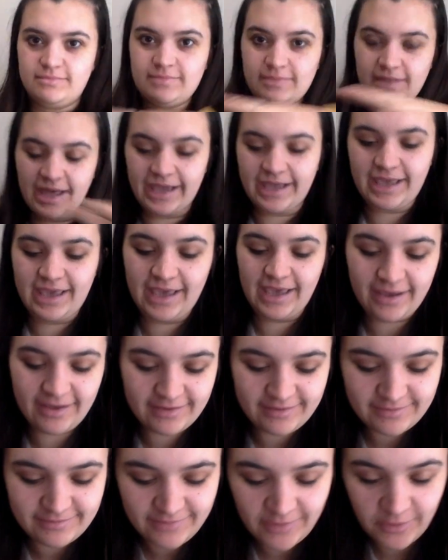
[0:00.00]
I can't
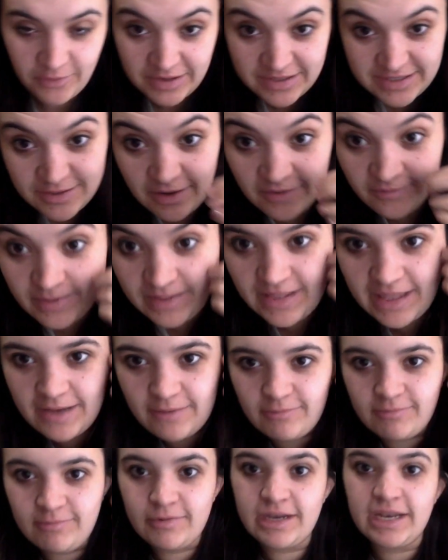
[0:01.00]
focus, so I've been like
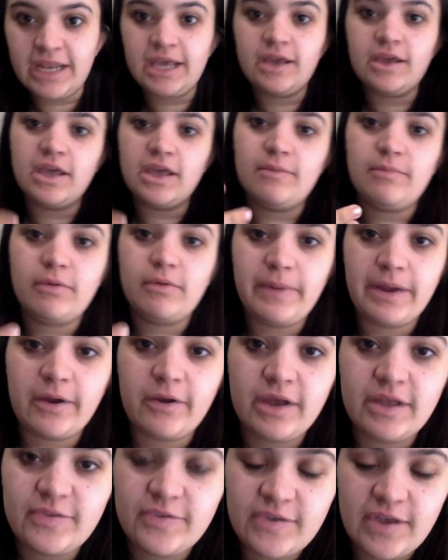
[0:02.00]
reading and preparing
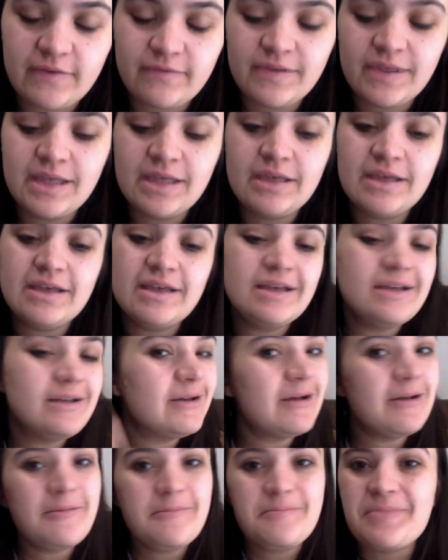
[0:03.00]
and stuff.
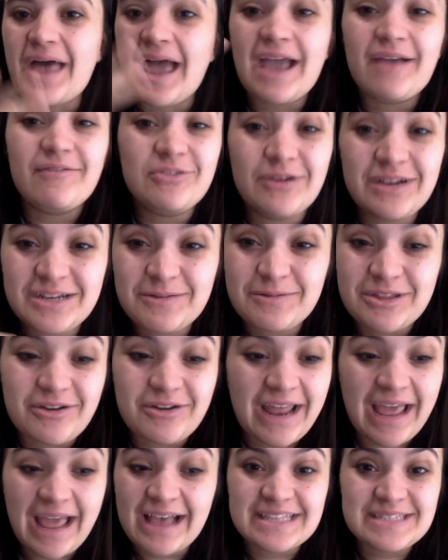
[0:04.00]
I have no idea what they're
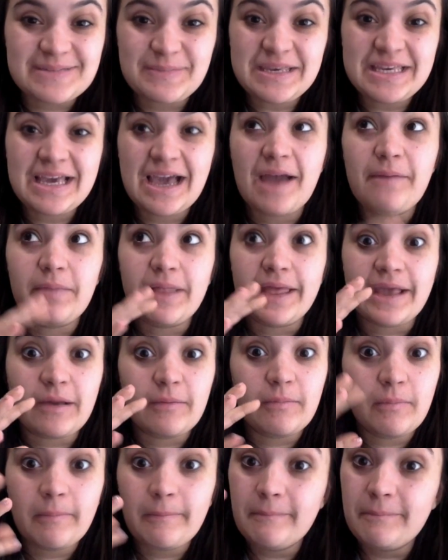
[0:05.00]
gonna ask me. I'm like,
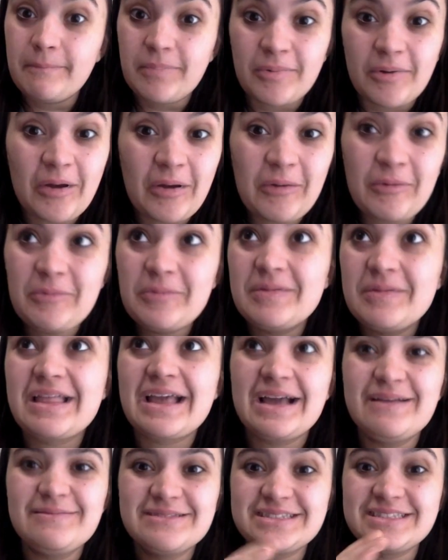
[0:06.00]
bro, like,
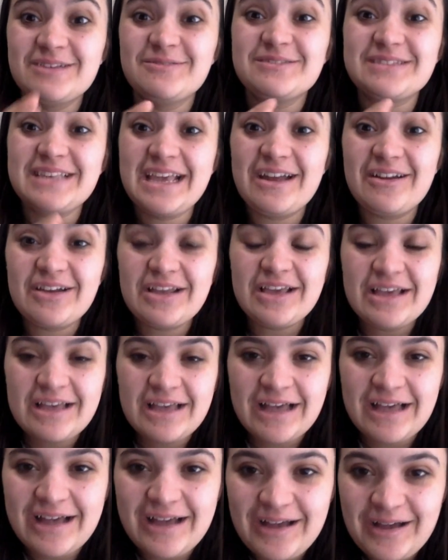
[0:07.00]
I'm so scared.
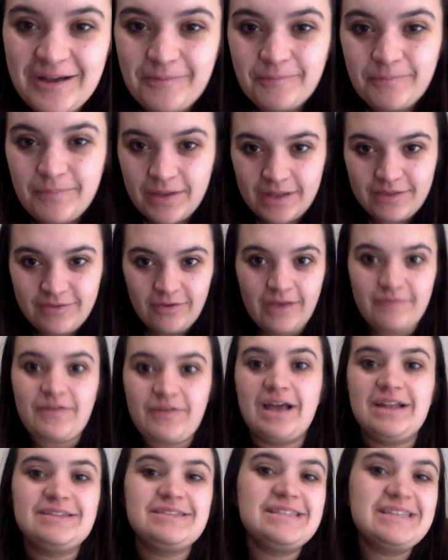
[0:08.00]
But so I've
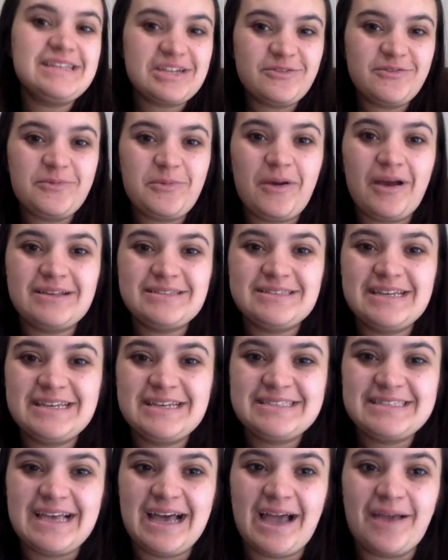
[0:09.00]
gotten to the interview
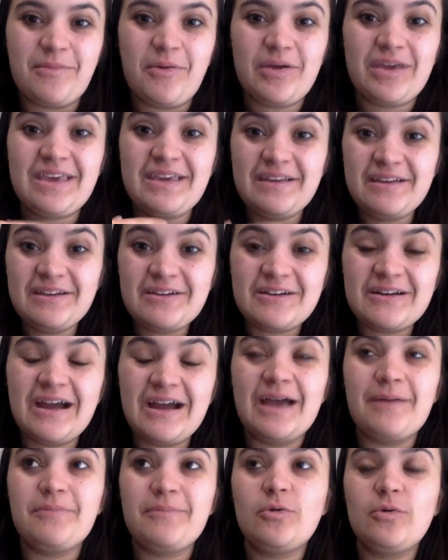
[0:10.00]
process. I'm here.
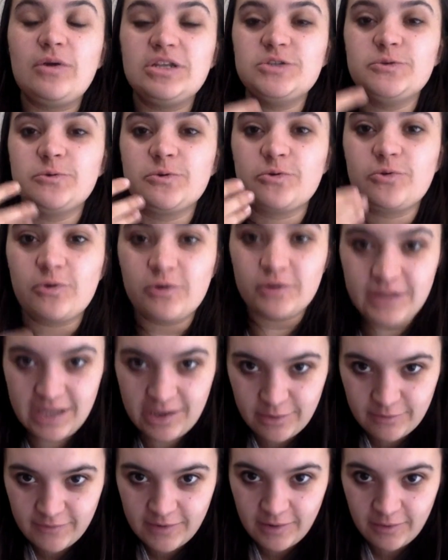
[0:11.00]
I'm going to record the
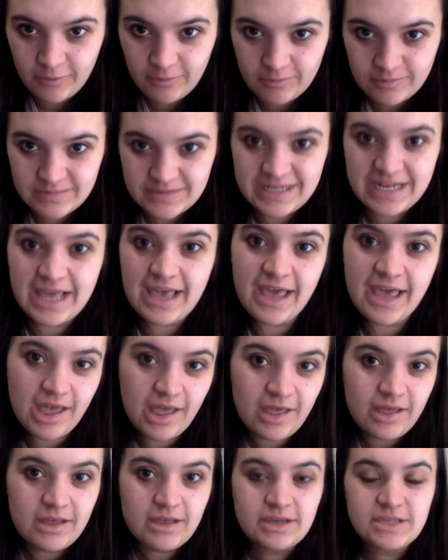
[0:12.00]
interview today
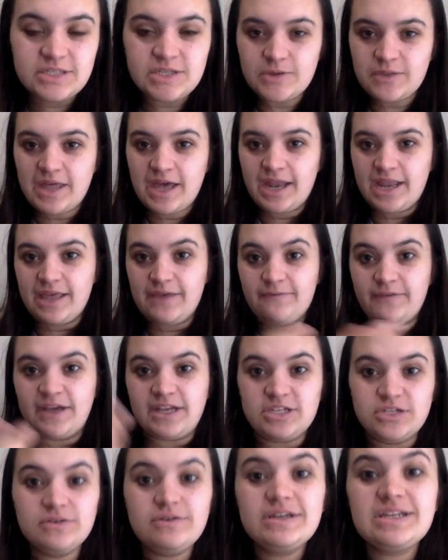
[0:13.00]
so that if I
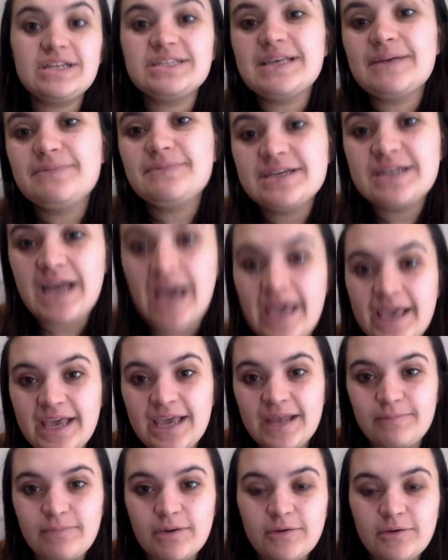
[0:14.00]
do get accepted, I
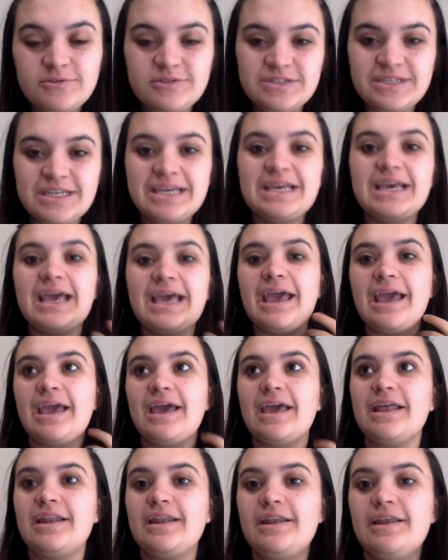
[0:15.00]
can post it
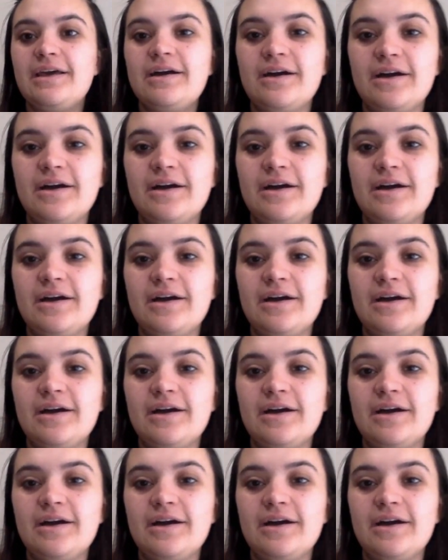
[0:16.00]
and,